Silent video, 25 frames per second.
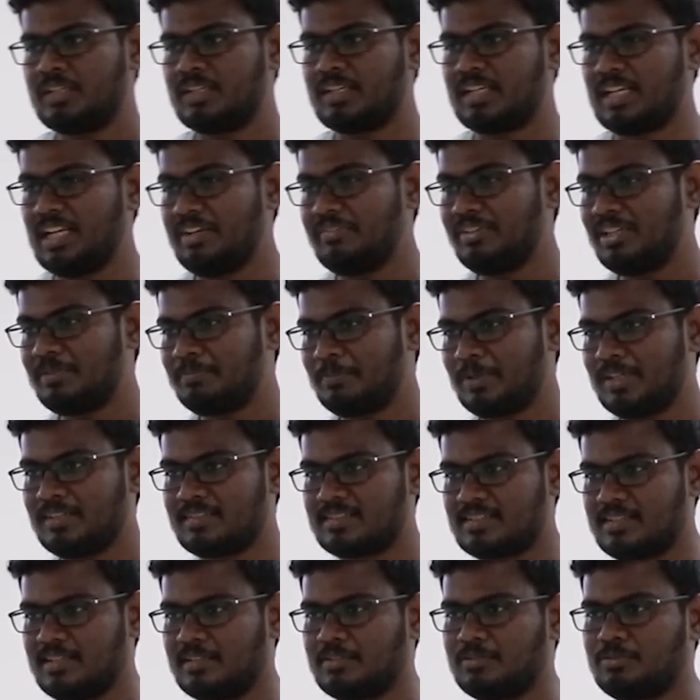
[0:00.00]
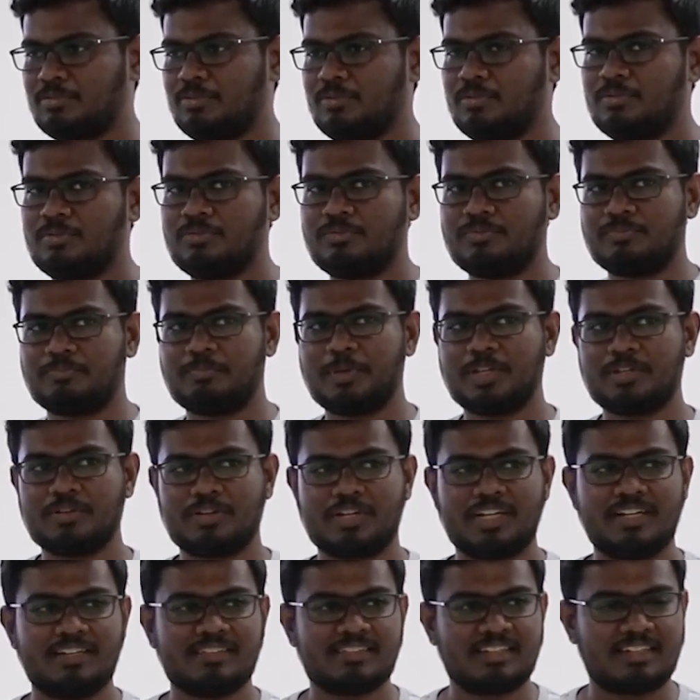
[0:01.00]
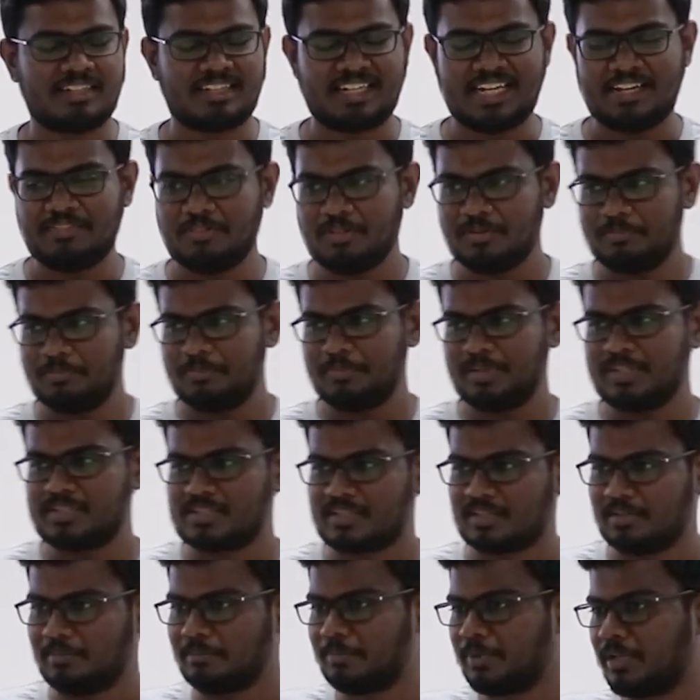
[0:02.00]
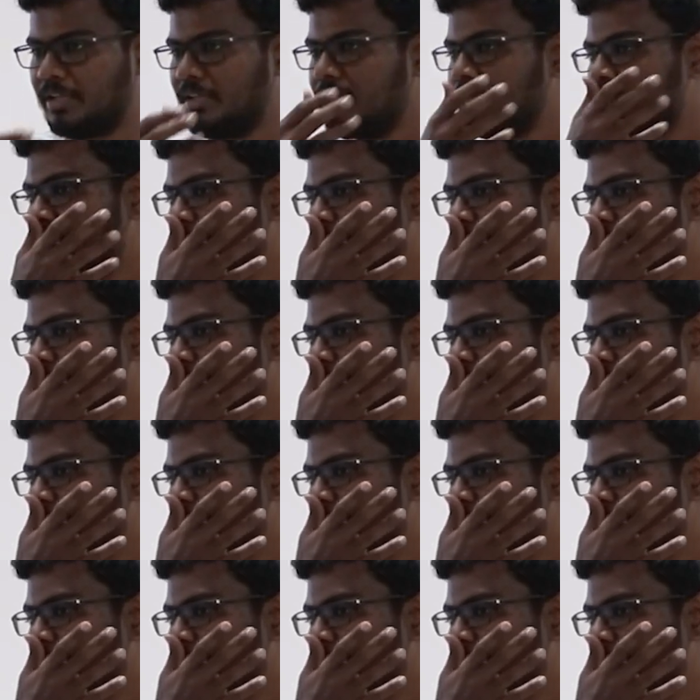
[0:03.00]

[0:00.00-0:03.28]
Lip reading: Travel plus tech. So PicureTrail is a travel based company.